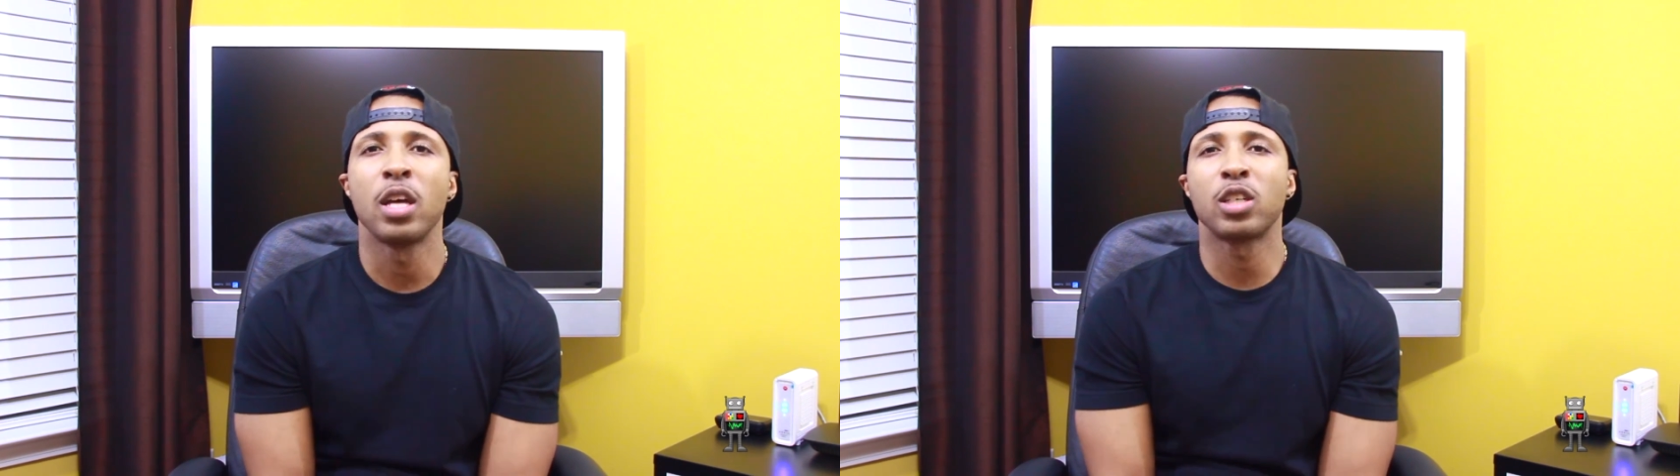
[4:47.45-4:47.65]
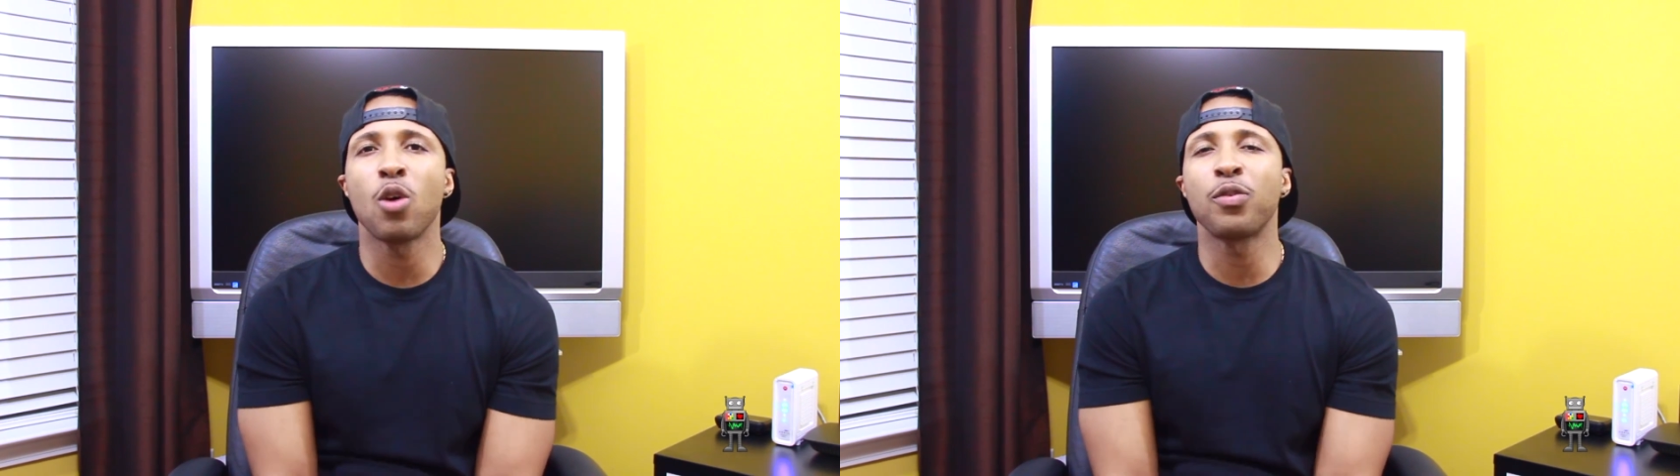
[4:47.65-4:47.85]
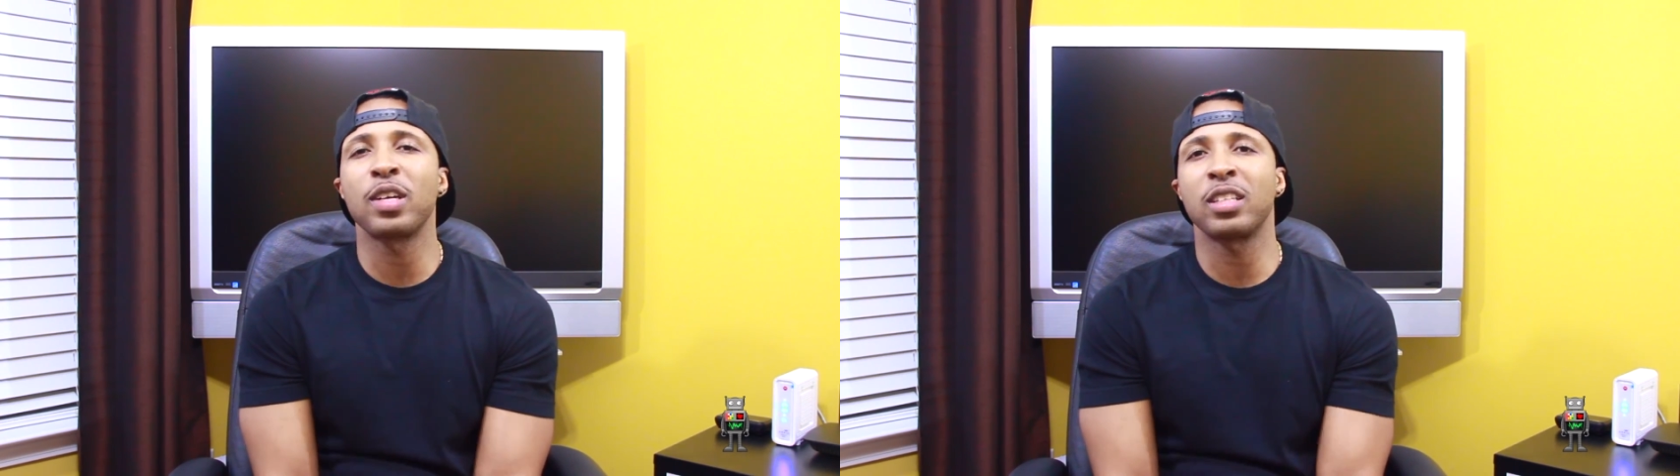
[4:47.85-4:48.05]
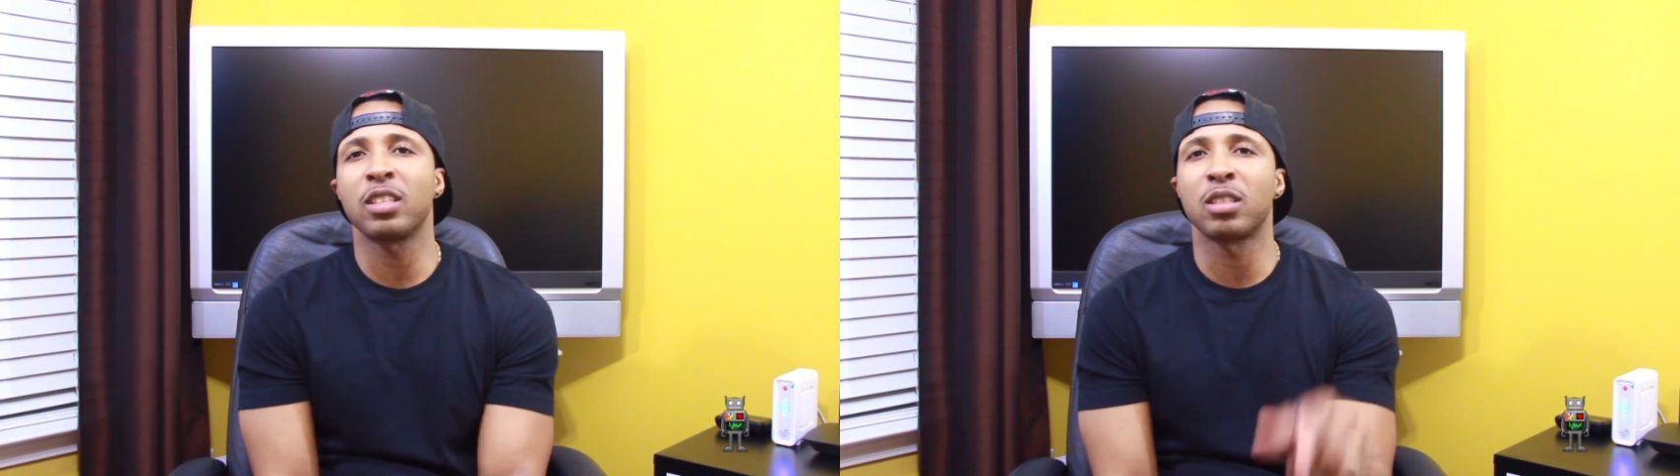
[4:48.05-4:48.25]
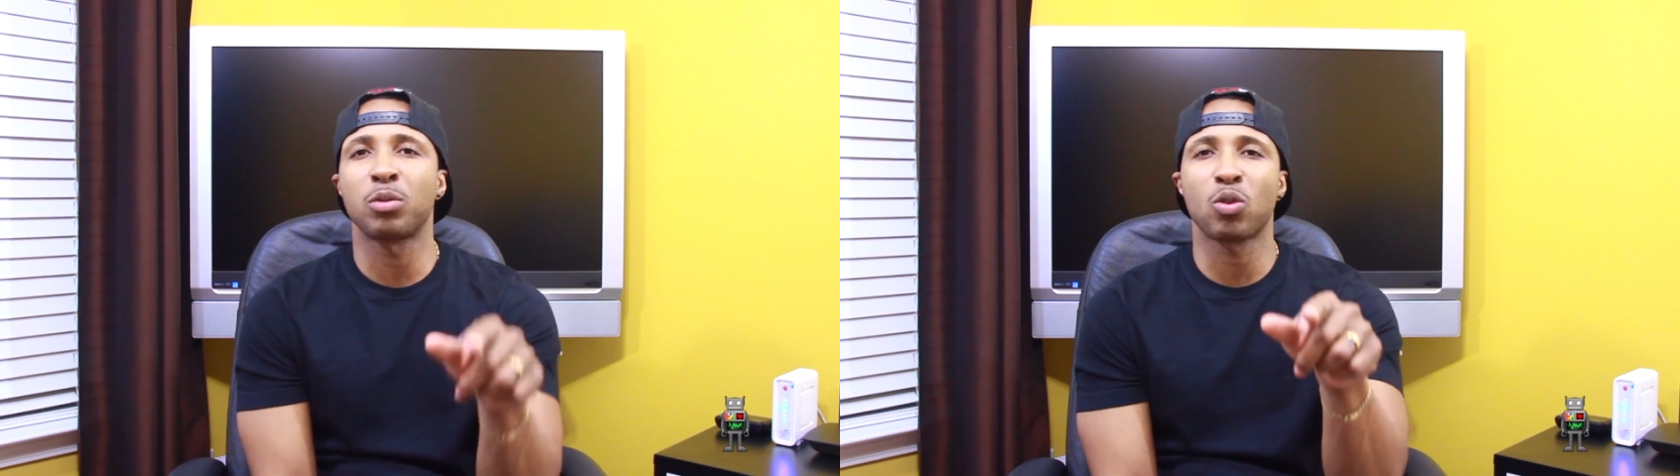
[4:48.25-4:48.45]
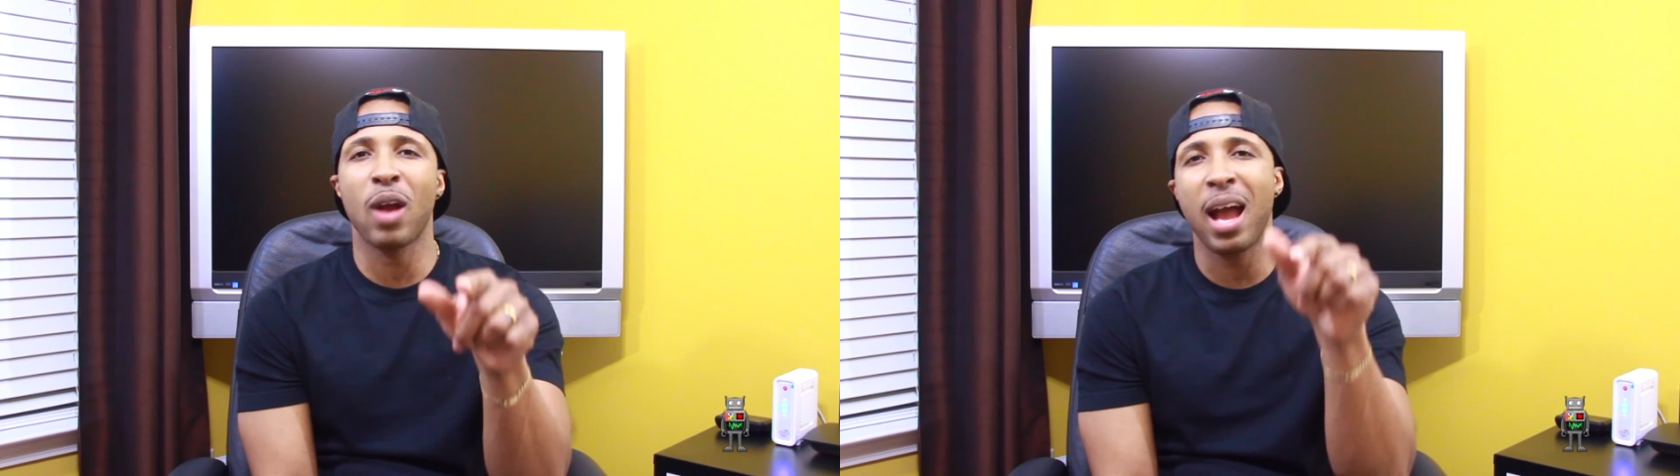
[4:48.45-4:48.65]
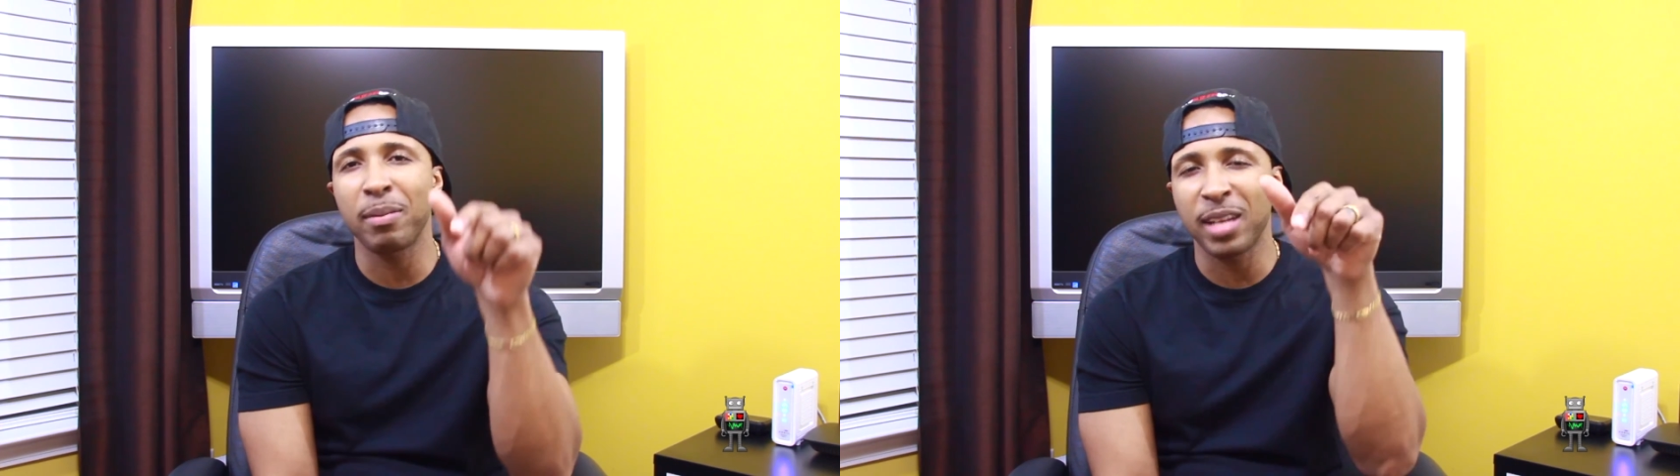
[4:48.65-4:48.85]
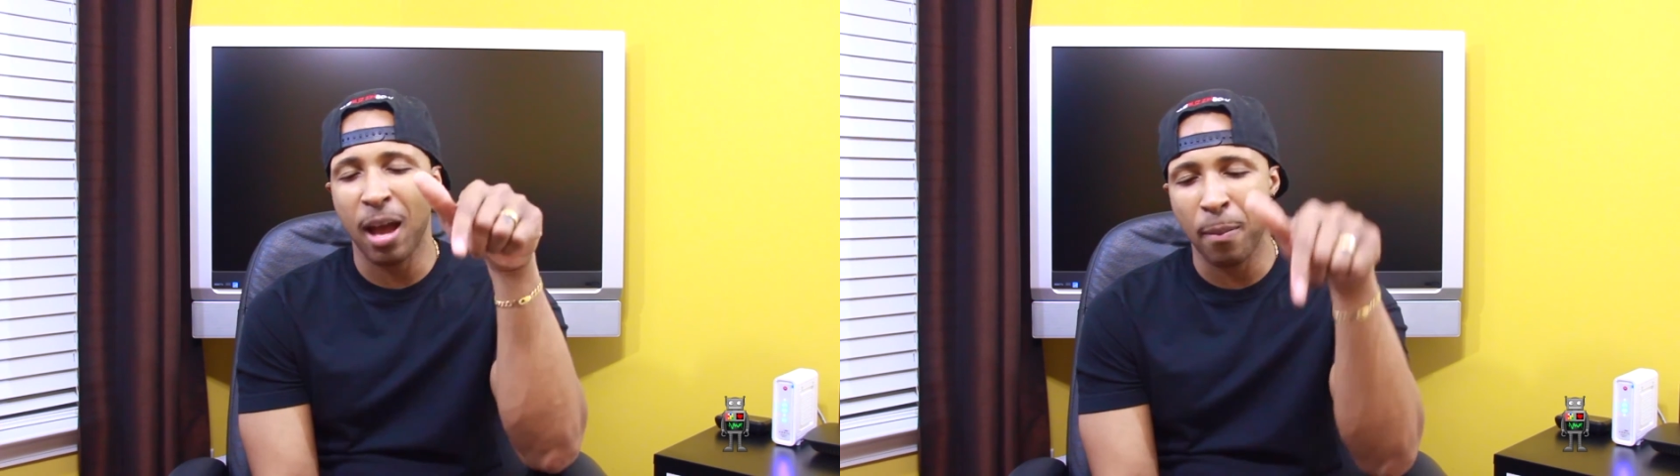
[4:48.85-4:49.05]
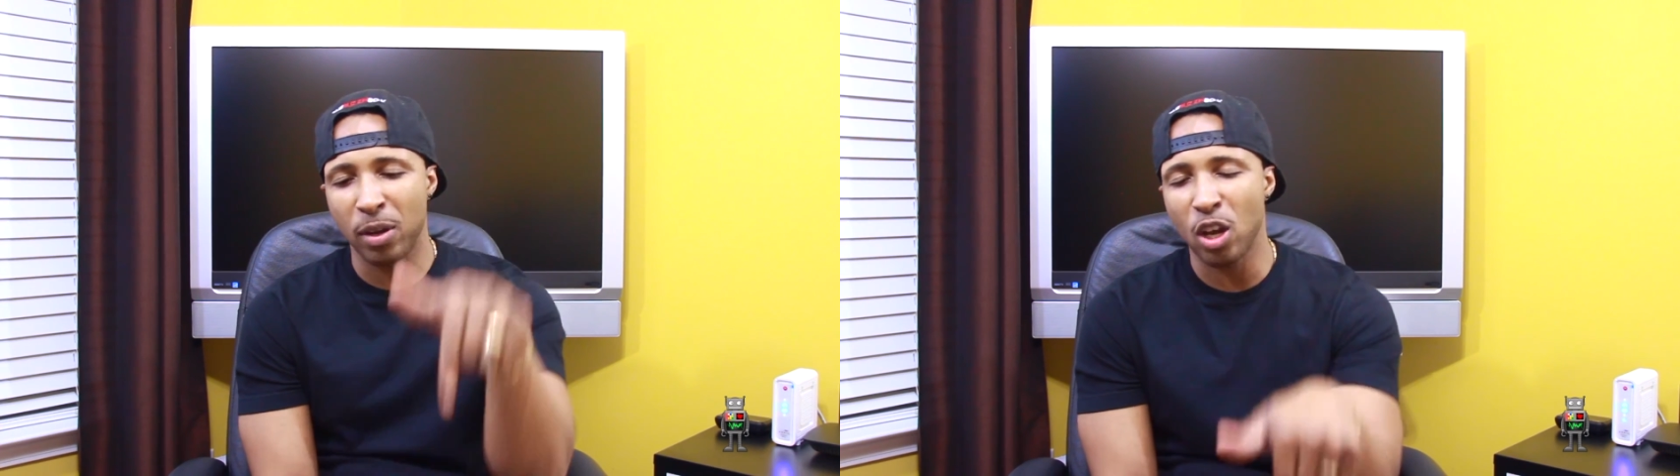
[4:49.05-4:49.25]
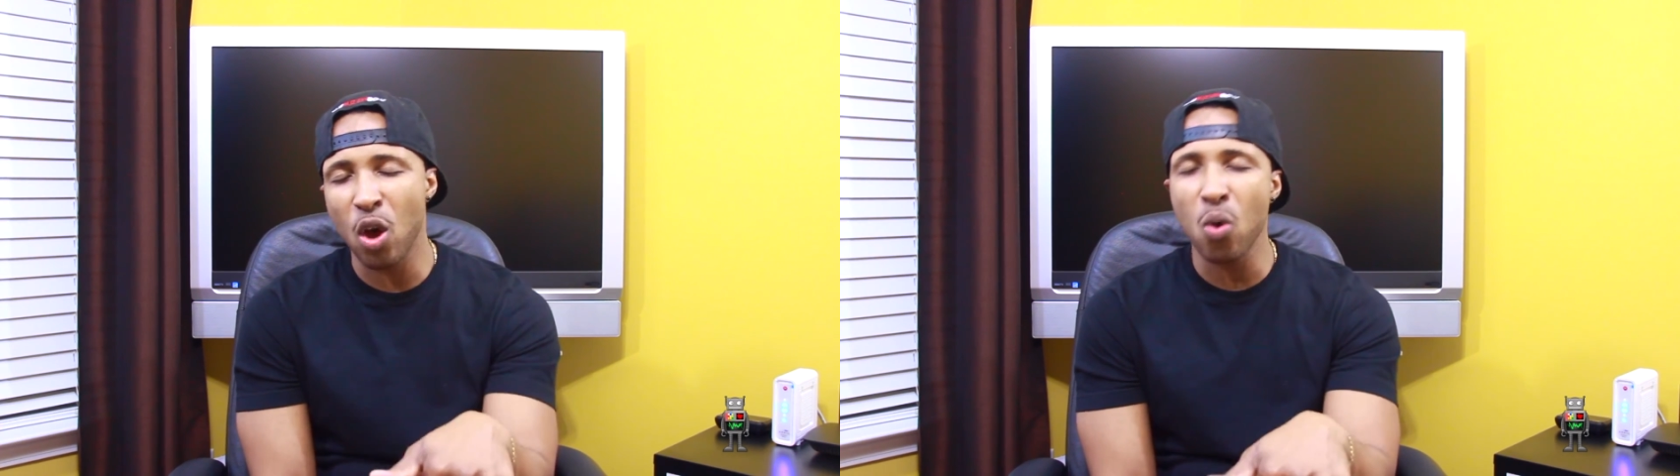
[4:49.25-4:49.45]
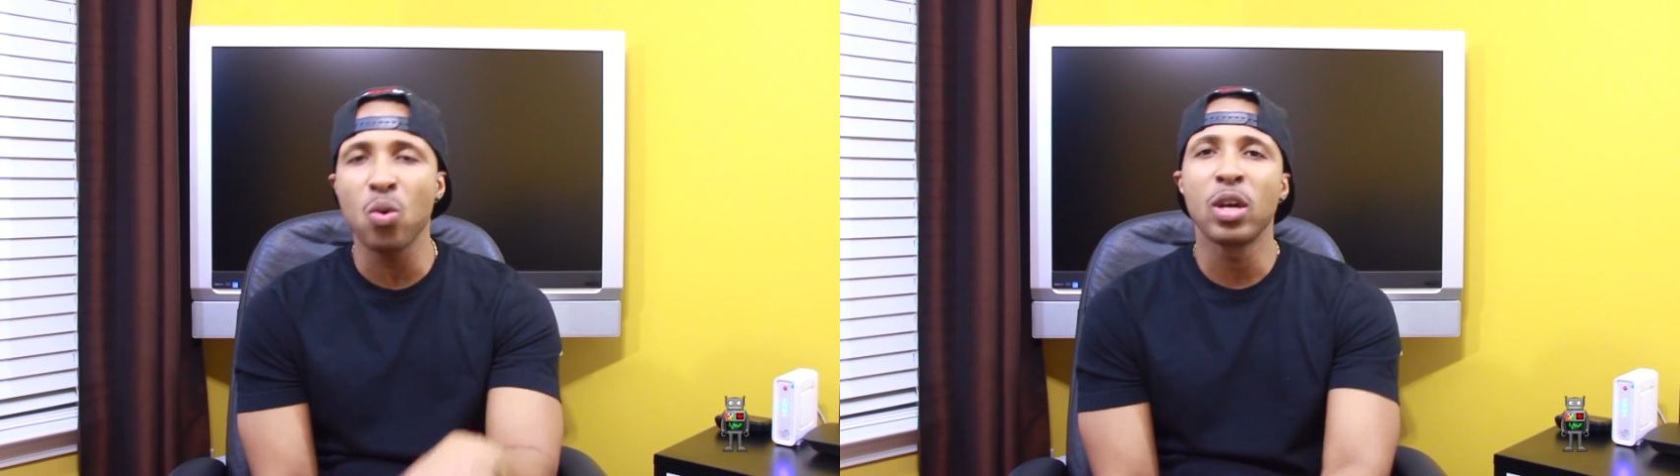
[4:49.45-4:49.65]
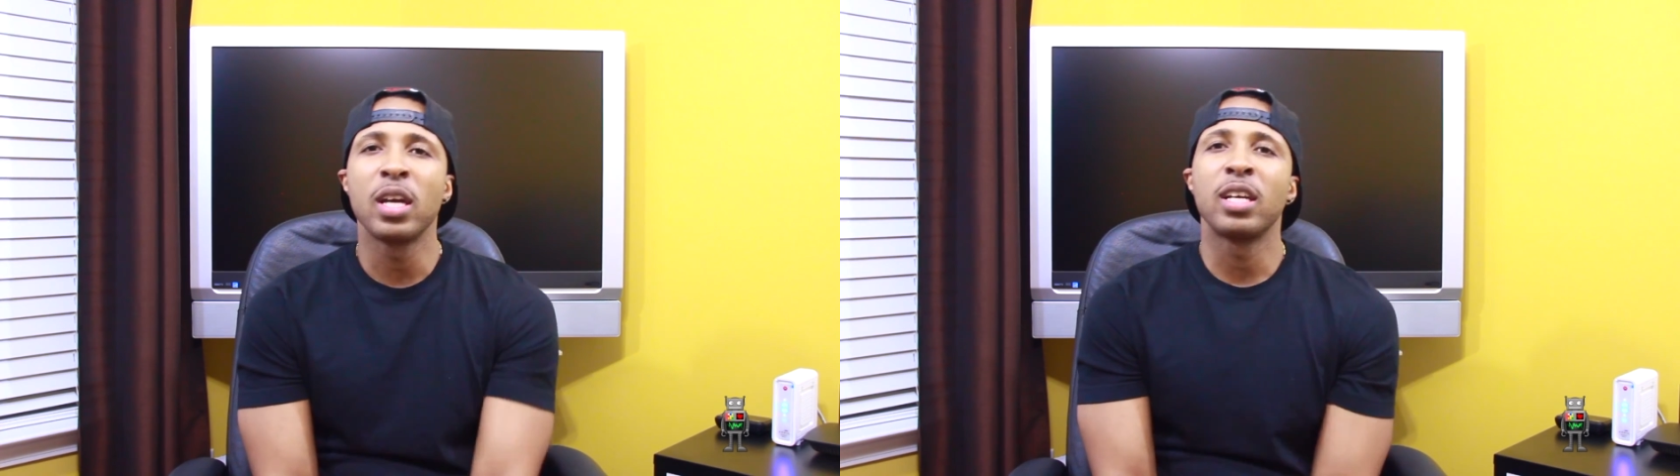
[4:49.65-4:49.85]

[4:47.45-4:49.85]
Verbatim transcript: Don't forget to subscribe down below